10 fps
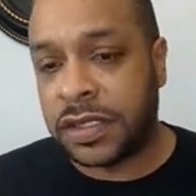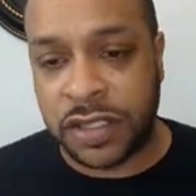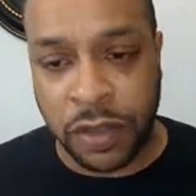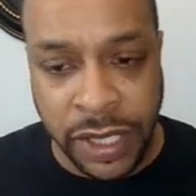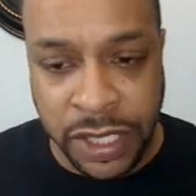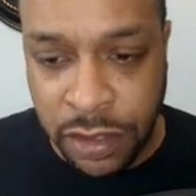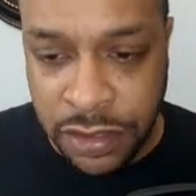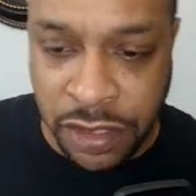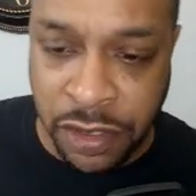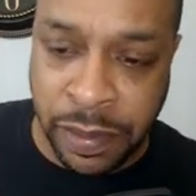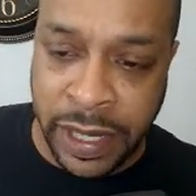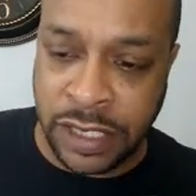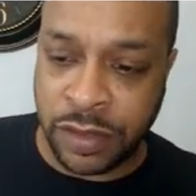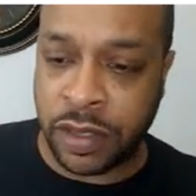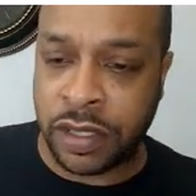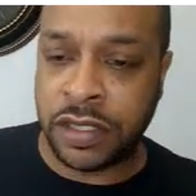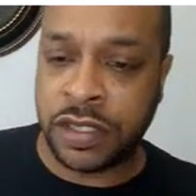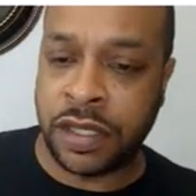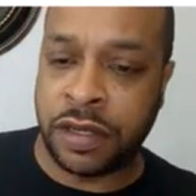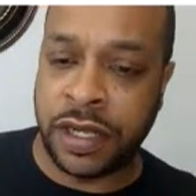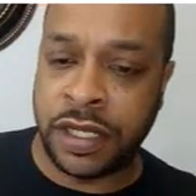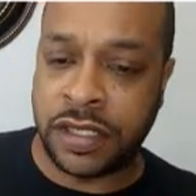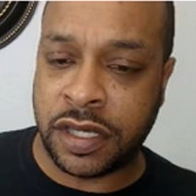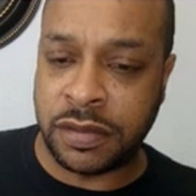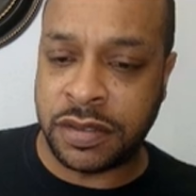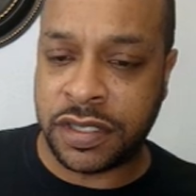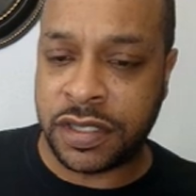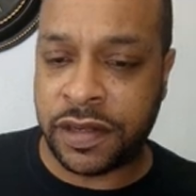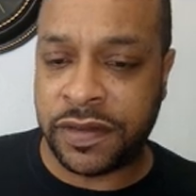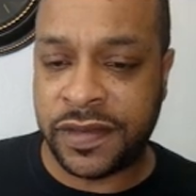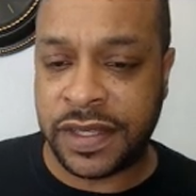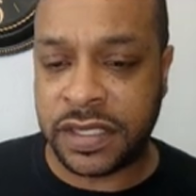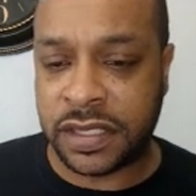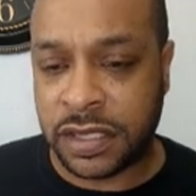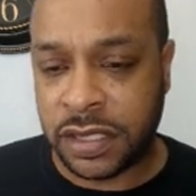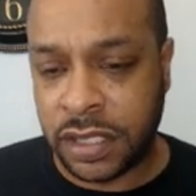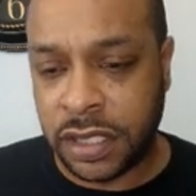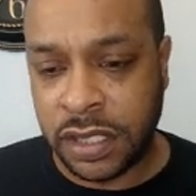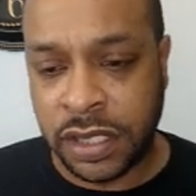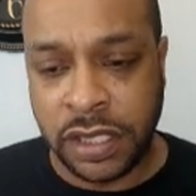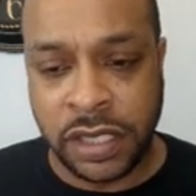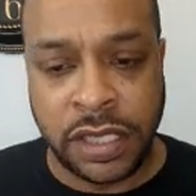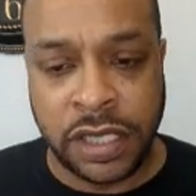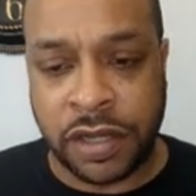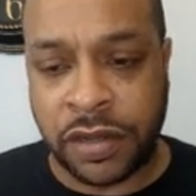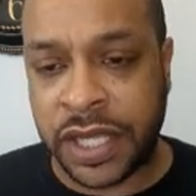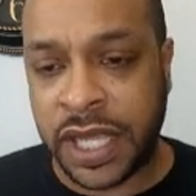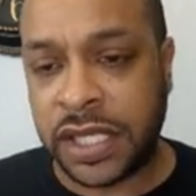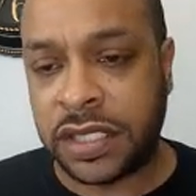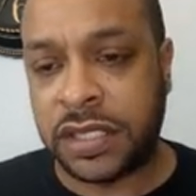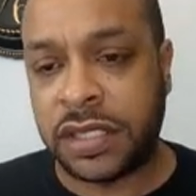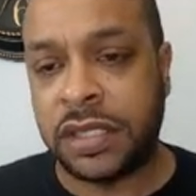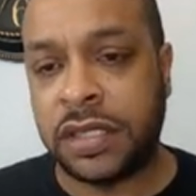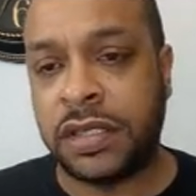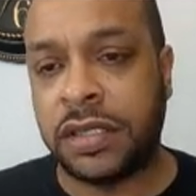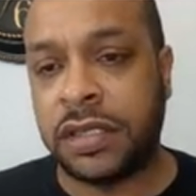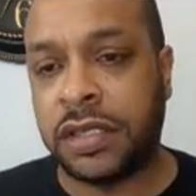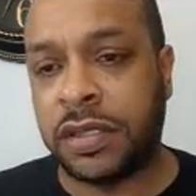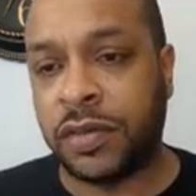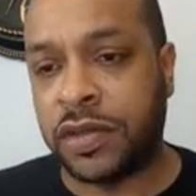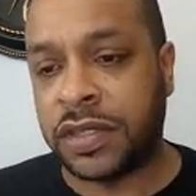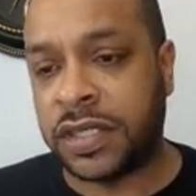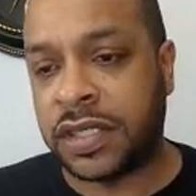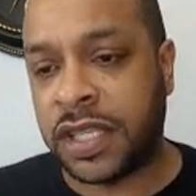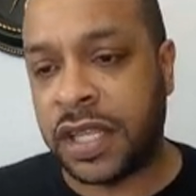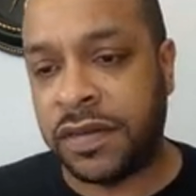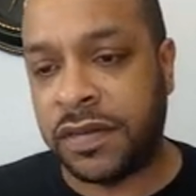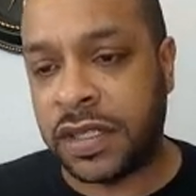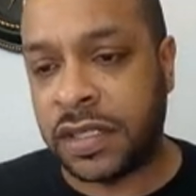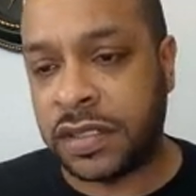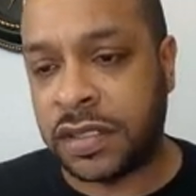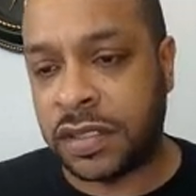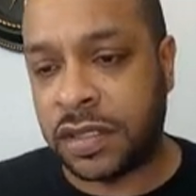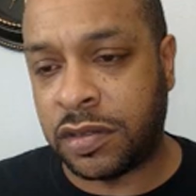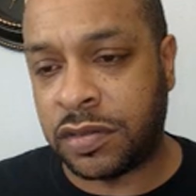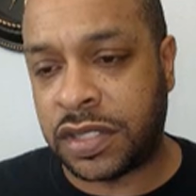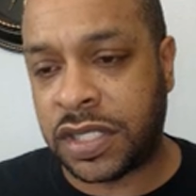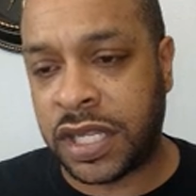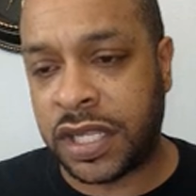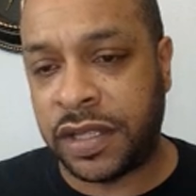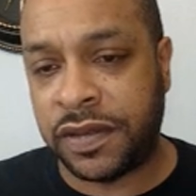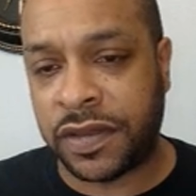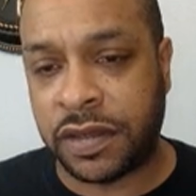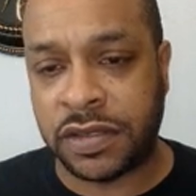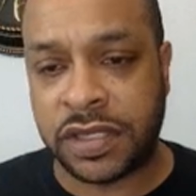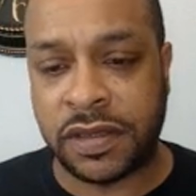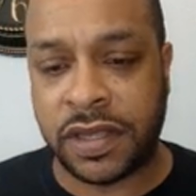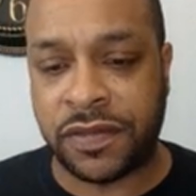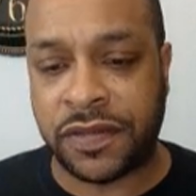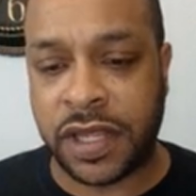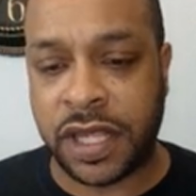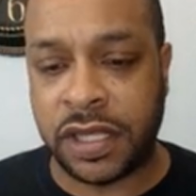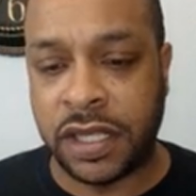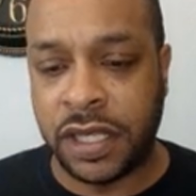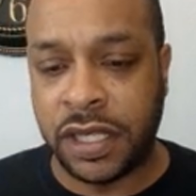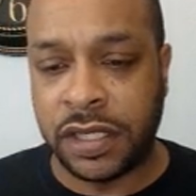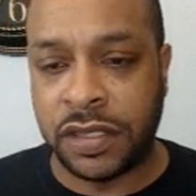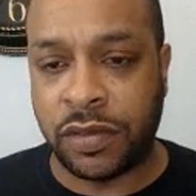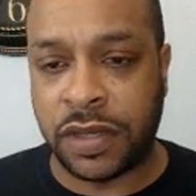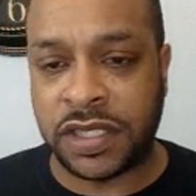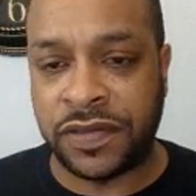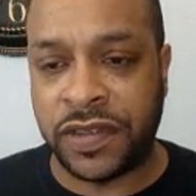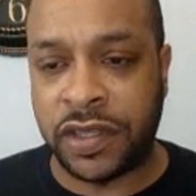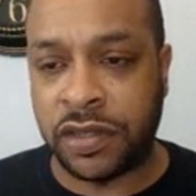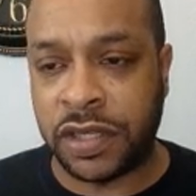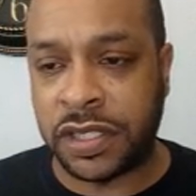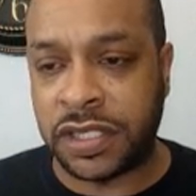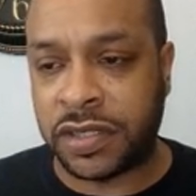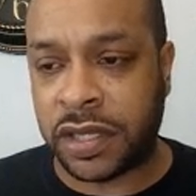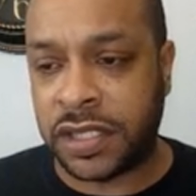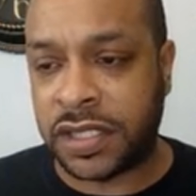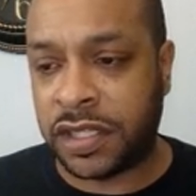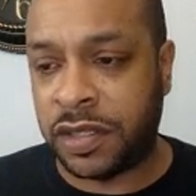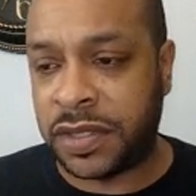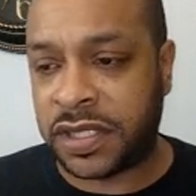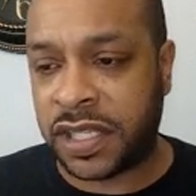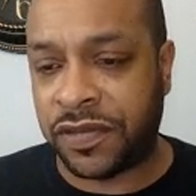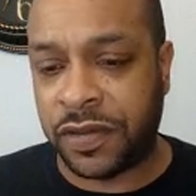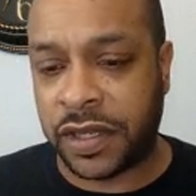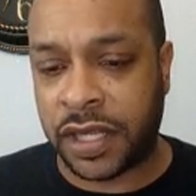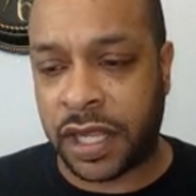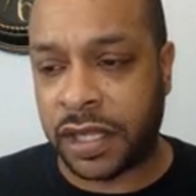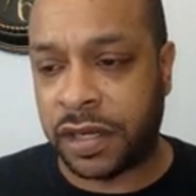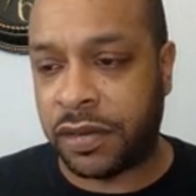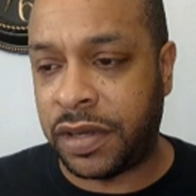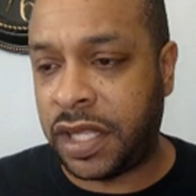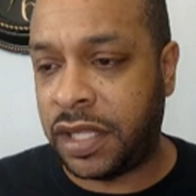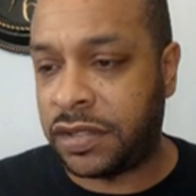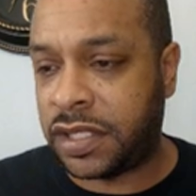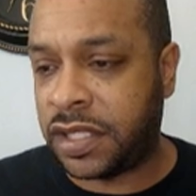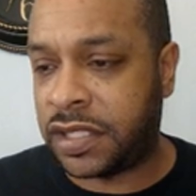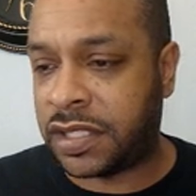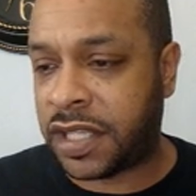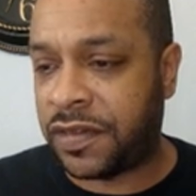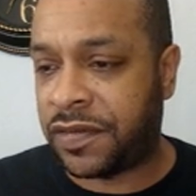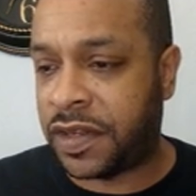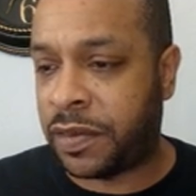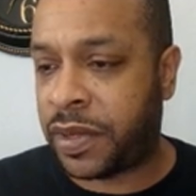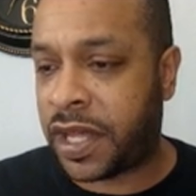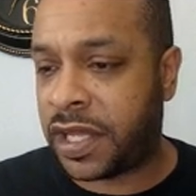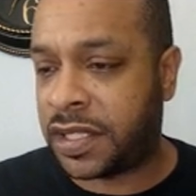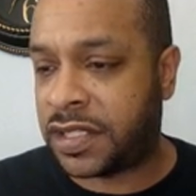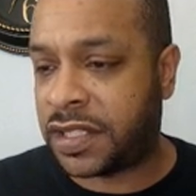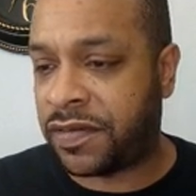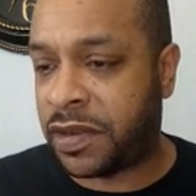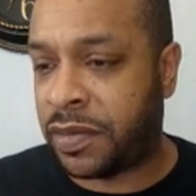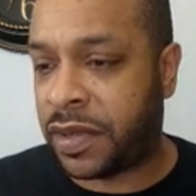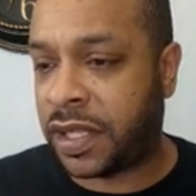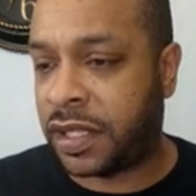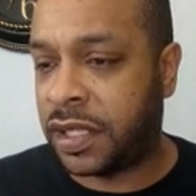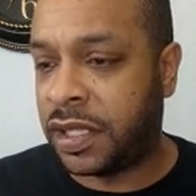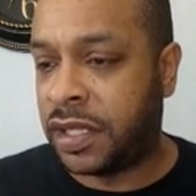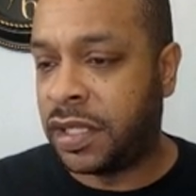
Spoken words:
So make your own secure passwords, agree to terms of service, create. It wants to save this, don't save. I don't say that for that. Watch the video. They just try to tell you be safe with it. I agree. You see this, saving a pass, saving a bank.